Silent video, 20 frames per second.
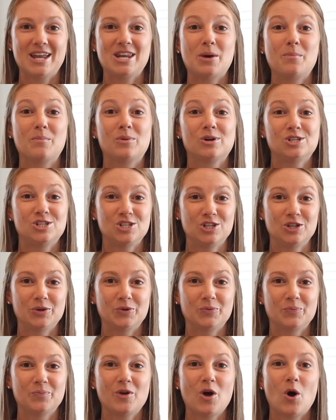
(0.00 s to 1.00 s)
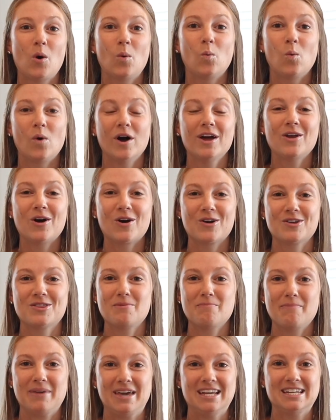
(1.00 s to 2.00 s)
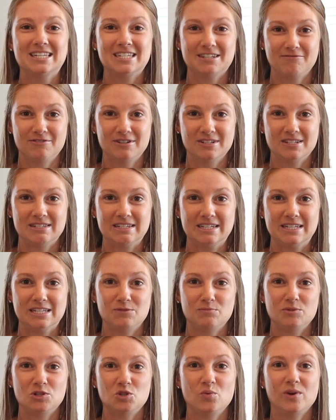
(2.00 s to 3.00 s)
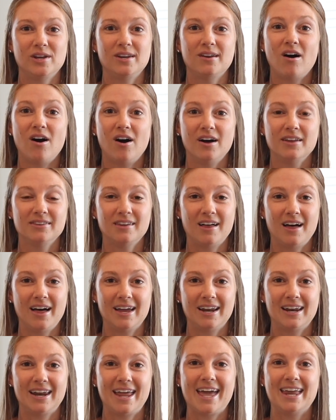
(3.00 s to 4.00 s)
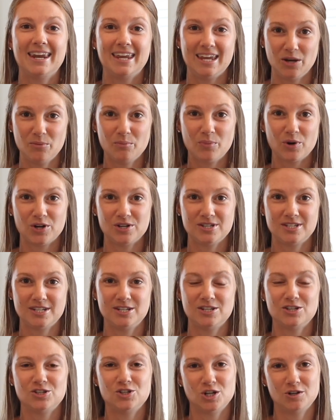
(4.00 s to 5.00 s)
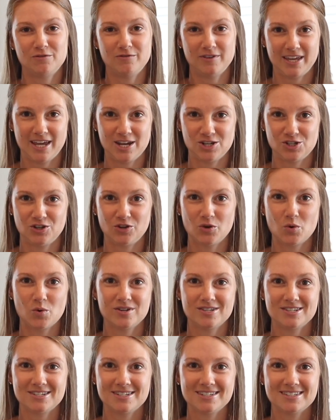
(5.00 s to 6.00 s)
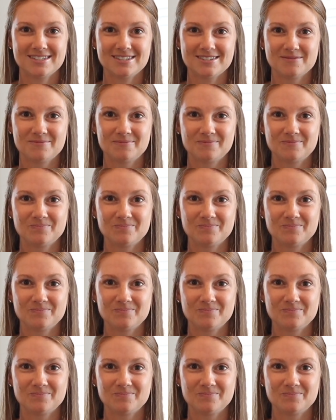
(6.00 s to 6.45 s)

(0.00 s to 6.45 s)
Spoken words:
Number 2. What are the main differences between online and in-person certification courses?